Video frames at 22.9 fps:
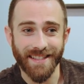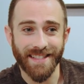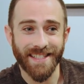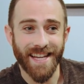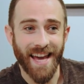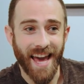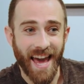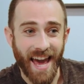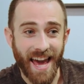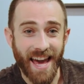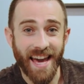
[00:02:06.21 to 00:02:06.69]

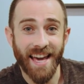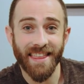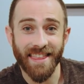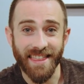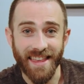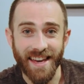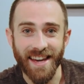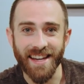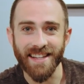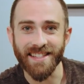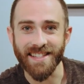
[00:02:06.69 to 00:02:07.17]
take
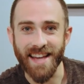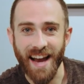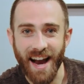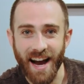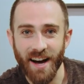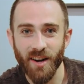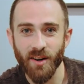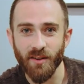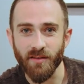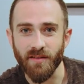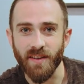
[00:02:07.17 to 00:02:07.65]
things
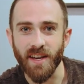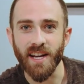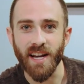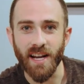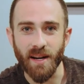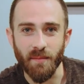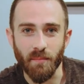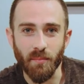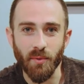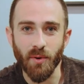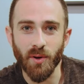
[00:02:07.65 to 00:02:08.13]
out of it
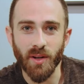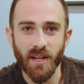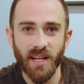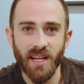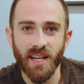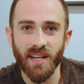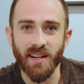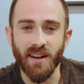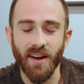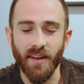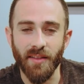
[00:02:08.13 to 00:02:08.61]
and put it
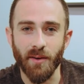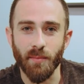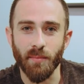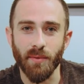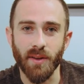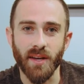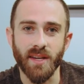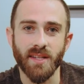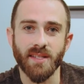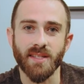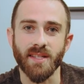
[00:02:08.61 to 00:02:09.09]
in other
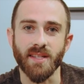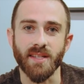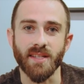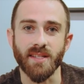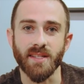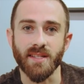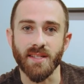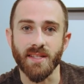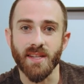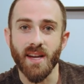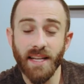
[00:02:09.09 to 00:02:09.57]

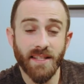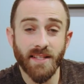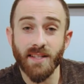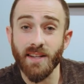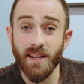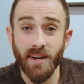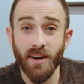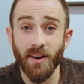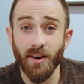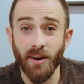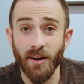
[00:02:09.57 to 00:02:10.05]
places. It's
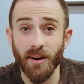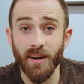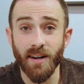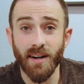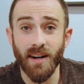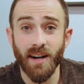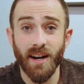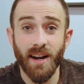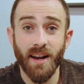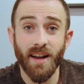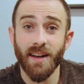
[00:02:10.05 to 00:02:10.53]
gonna
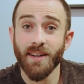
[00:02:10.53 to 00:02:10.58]
hurt.